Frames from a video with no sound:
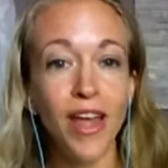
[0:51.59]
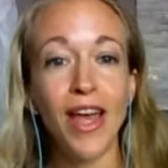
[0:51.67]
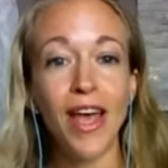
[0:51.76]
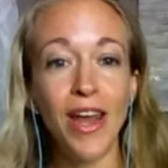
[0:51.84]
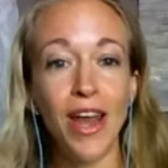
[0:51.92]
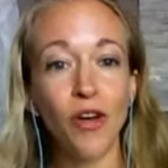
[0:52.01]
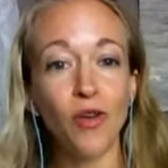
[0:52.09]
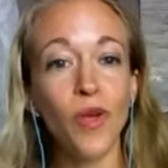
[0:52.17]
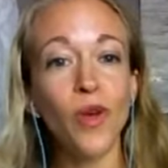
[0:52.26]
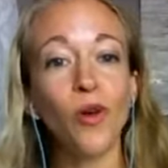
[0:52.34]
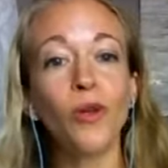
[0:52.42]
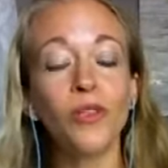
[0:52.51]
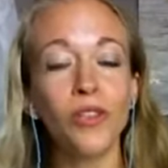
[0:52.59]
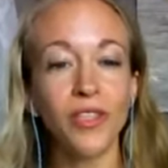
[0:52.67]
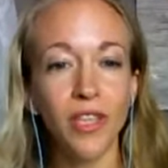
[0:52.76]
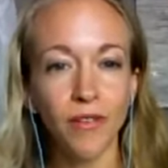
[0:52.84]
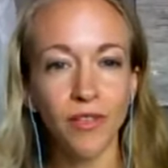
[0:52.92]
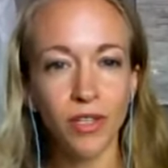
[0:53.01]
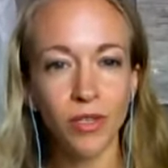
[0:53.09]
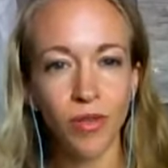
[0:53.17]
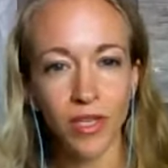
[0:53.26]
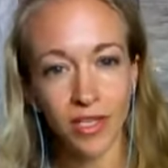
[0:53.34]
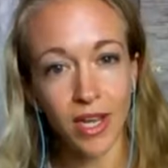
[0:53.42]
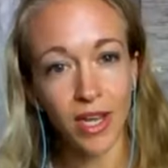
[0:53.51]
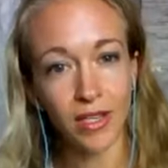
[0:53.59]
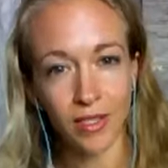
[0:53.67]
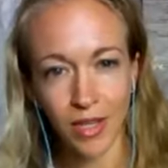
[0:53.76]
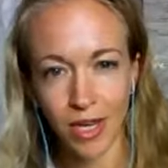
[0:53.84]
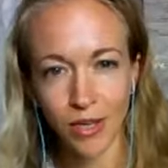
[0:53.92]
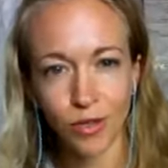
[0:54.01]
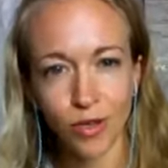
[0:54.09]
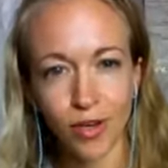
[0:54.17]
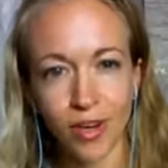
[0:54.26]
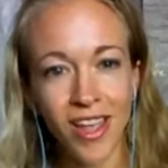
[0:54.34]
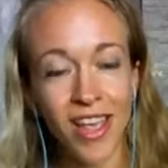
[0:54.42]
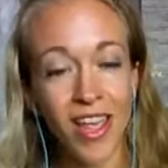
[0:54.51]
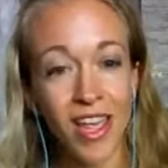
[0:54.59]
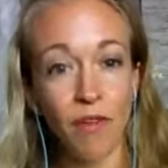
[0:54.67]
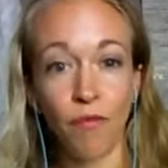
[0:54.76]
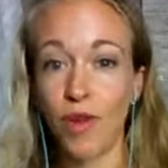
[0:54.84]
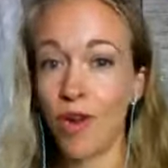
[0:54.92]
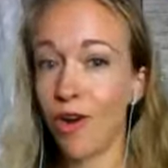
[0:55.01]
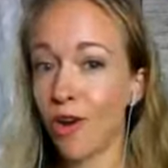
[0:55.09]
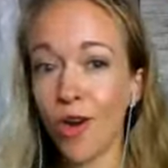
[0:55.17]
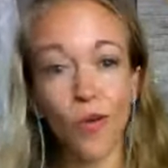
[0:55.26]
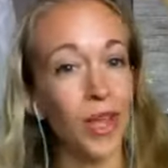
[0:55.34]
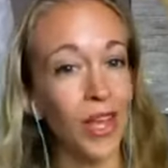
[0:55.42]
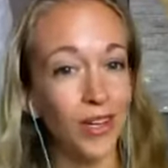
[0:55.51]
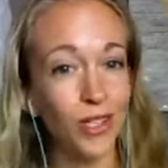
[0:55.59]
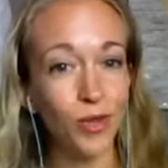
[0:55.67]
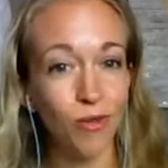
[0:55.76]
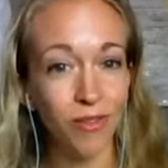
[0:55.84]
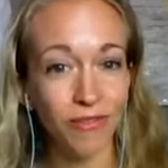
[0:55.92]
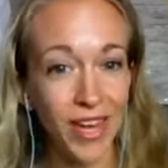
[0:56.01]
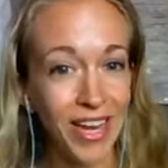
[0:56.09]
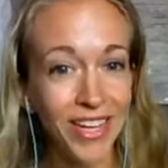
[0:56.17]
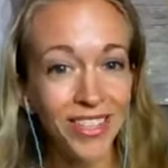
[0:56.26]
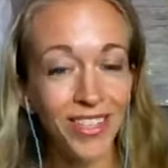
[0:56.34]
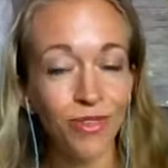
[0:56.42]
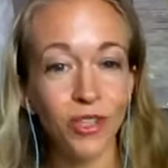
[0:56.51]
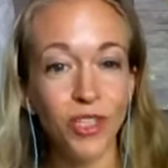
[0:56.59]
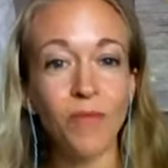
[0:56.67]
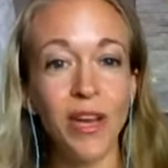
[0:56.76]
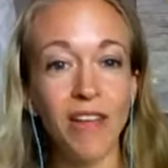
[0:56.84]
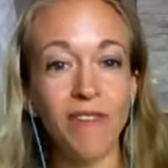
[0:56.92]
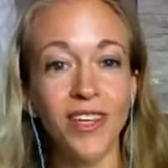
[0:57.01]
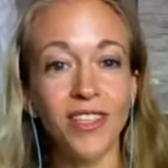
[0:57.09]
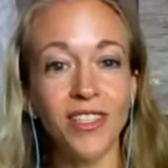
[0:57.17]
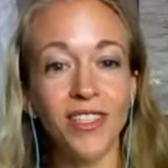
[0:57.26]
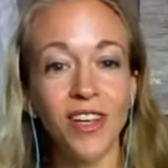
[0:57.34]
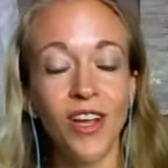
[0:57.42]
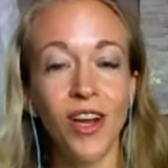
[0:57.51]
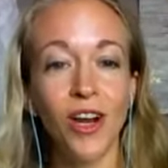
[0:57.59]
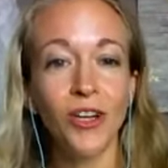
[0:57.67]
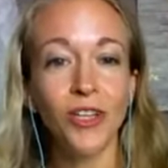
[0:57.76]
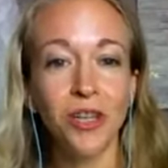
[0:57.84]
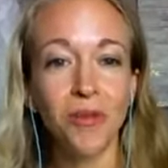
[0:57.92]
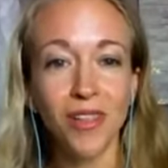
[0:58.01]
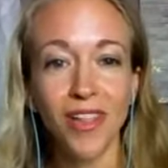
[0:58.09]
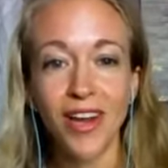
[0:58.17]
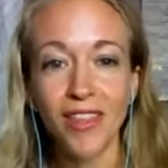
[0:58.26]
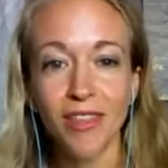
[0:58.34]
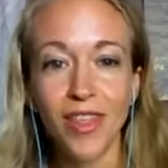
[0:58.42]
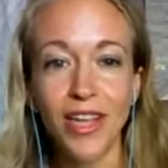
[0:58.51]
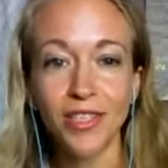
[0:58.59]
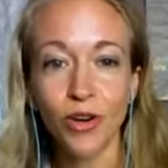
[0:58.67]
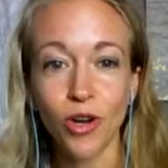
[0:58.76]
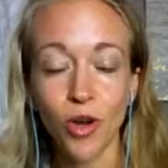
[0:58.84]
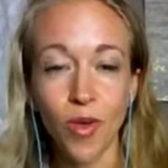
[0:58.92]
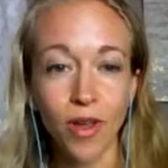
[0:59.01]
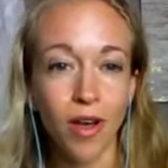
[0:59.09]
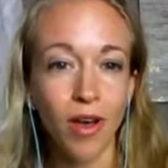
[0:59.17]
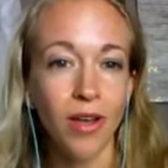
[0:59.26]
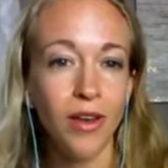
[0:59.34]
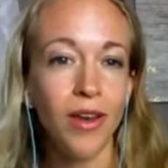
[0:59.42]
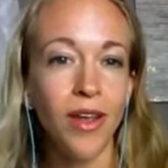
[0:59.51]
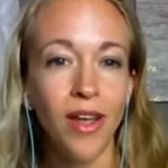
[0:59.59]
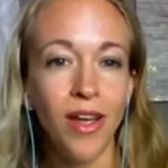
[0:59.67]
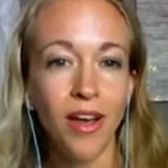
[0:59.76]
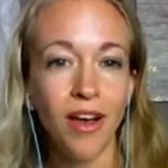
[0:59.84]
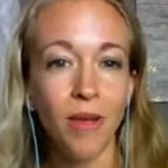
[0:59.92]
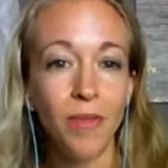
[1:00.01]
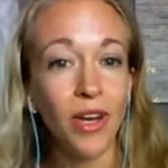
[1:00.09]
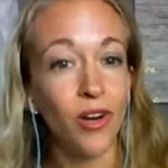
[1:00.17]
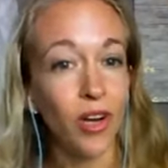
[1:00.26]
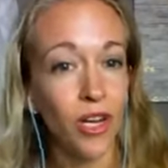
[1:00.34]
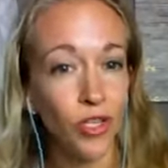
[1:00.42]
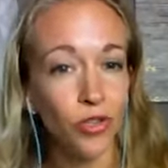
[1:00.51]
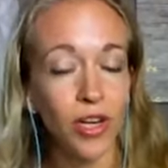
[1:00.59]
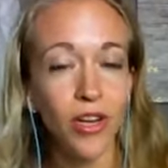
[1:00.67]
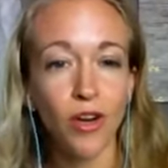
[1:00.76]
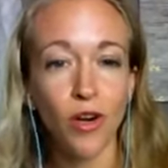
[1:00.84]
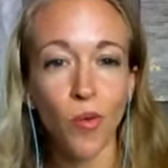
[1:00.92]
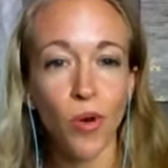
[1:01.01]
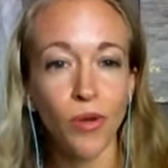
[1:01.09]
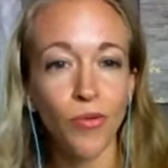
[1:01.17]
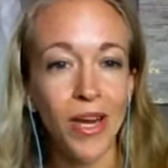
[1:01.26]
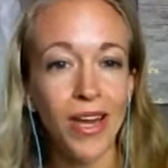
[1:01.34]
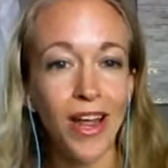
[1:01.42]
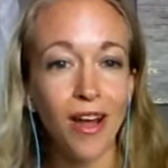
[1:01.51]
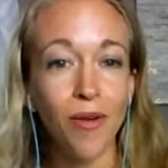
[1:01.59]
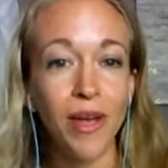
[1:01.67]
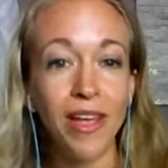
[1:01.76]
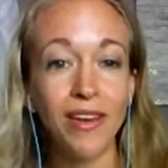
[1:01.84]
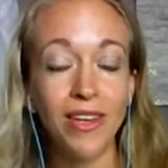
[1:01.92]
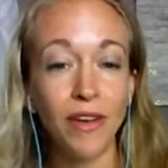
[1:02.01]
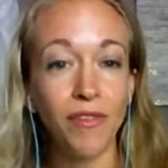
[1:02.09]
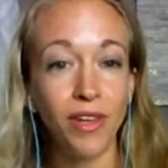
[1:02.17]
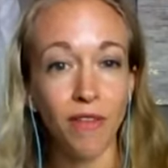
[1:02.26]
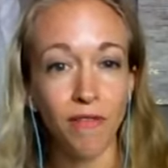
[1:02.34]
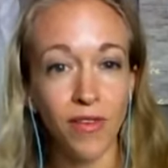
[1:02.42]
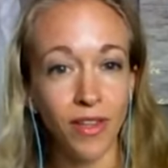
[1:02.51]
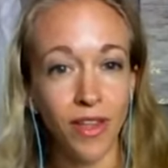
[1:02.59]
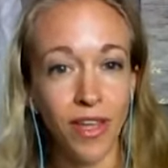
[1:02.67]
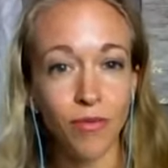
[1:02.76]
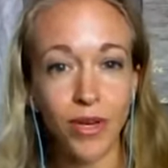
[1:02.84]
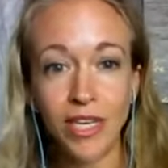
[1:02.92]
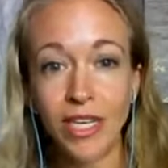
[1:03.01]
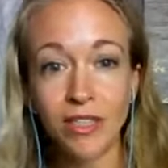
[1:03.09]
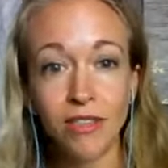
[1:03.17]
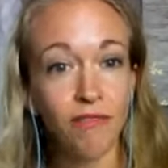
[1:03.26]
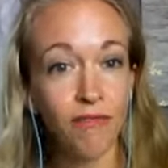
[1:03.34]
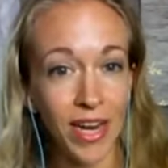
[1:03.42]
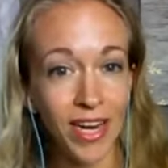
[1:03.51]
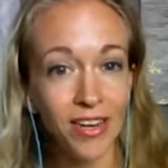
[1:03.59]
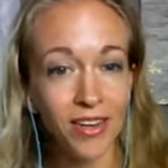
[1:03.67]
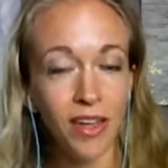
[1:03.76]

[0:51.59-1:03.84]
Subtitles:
And how do we hold ourselves to this high standard if we are going into a fight, which many of us are dealing with a lot of the things that are going on in our country and our world right now, and definitely feel like we need to fight